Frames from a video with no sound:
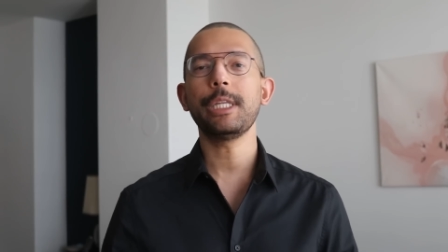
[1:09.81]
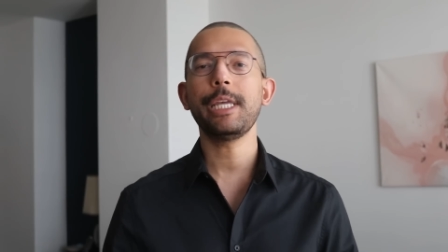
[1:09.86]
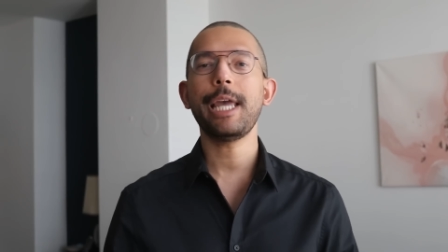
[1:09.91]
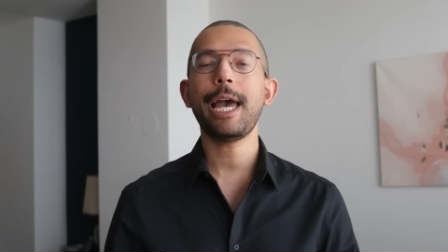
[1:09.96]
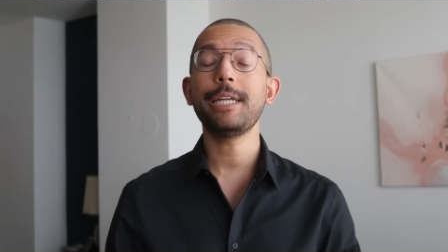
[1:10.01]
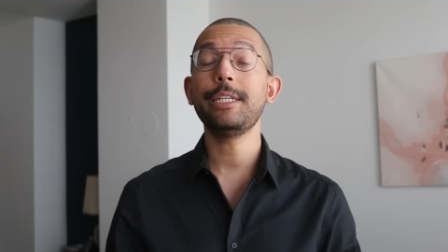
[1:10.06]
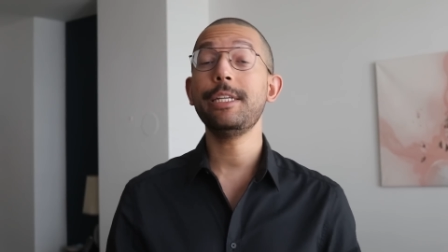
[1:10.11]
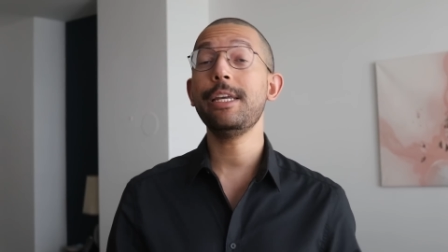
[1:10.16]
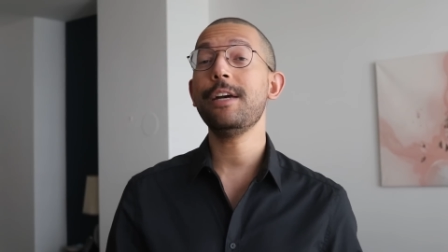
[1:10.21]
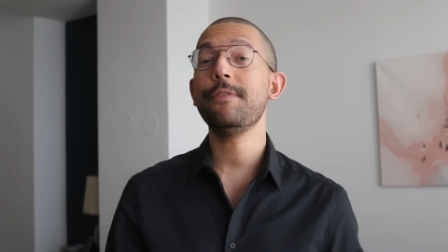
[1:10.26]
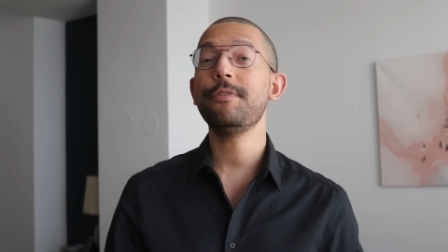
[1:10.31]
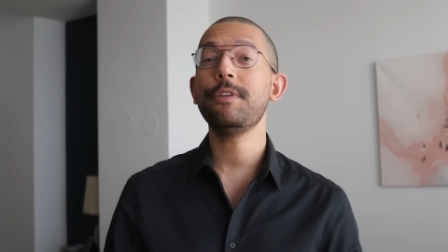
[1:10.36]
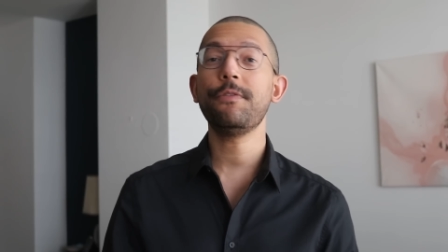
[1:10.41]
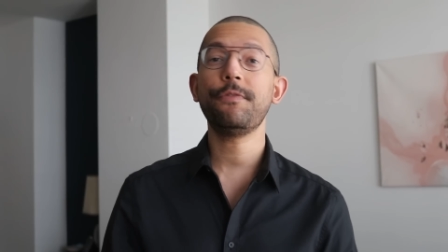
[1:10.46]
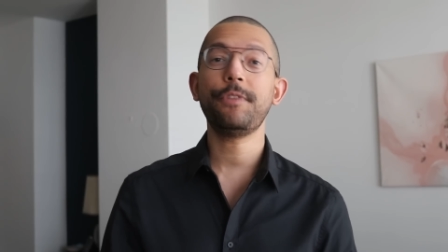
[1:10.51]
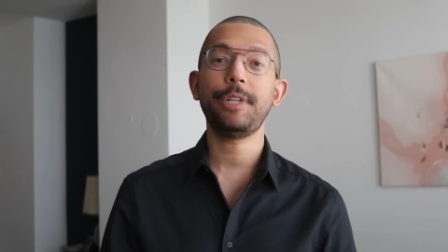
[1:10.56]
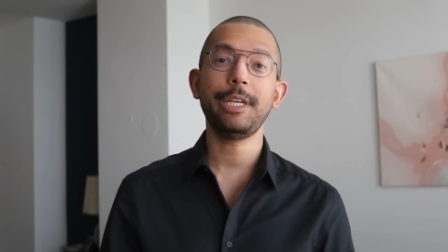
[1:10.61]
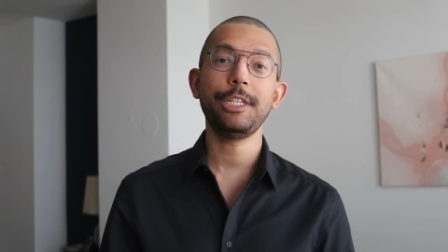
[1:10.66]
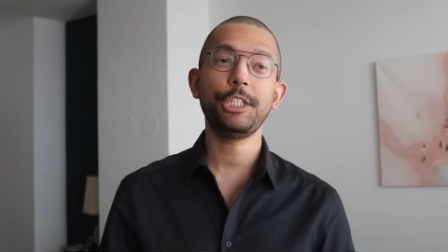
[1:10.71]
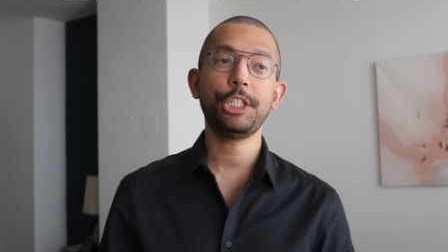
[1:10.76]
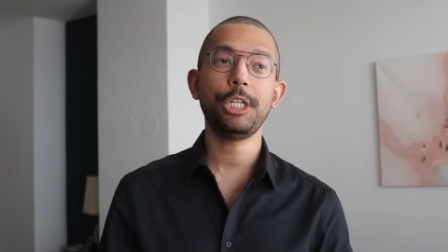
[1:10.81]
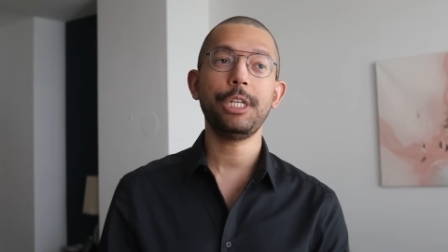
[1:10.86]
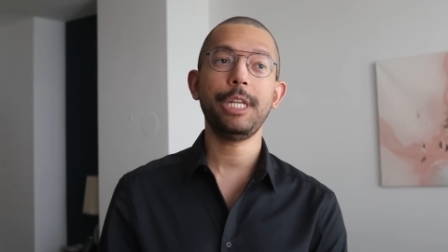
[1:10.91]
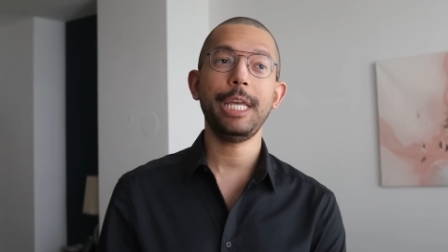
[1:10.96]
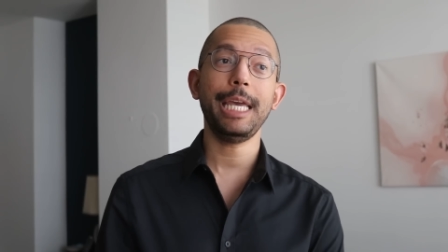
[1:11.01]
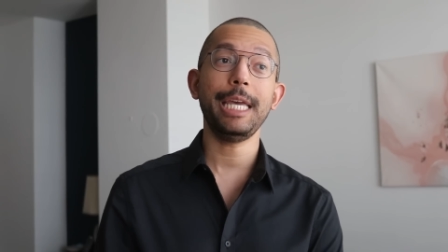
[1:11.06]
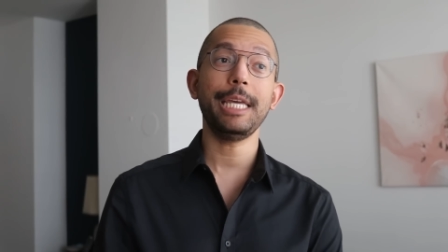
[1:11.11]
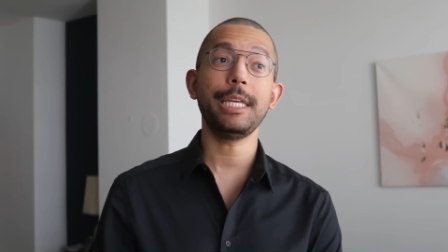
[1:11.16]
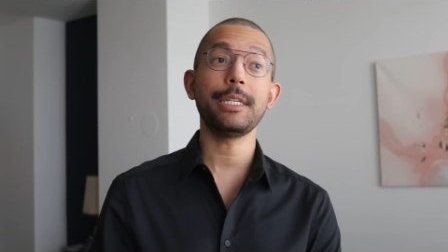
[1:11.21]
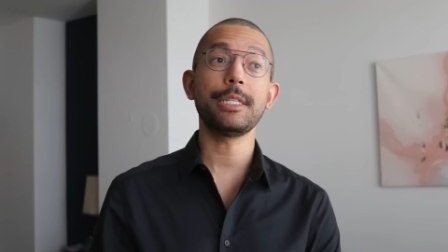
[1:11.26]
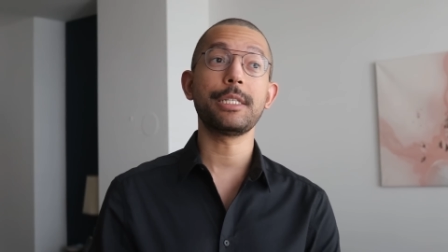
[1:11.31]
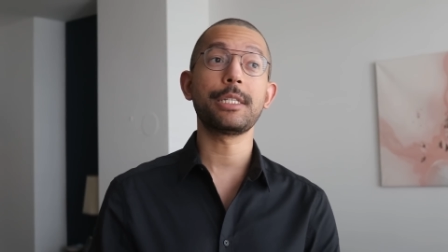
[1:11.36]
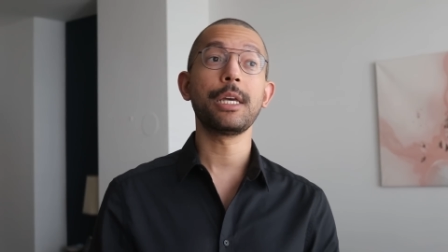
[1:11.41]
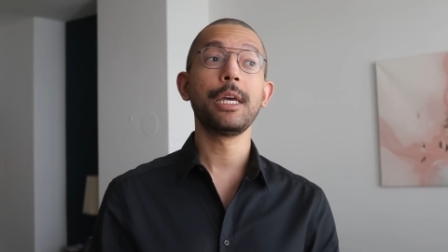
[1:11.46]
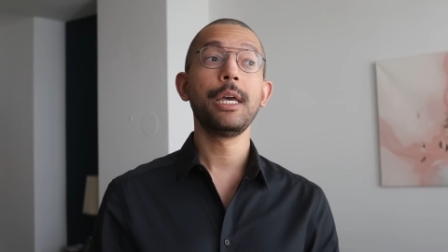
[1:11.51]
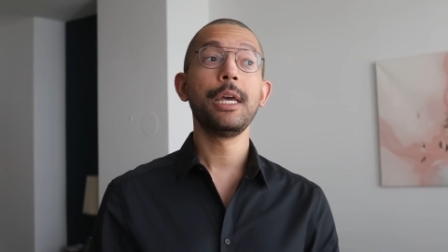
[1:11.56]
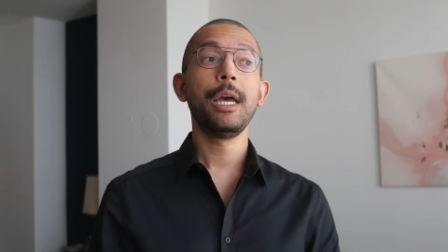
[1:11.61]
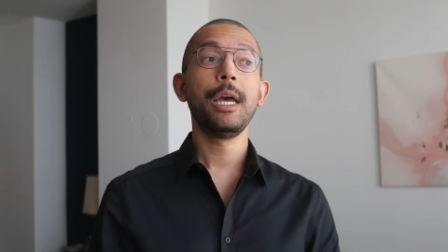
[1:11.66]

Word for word: The idea of inflation is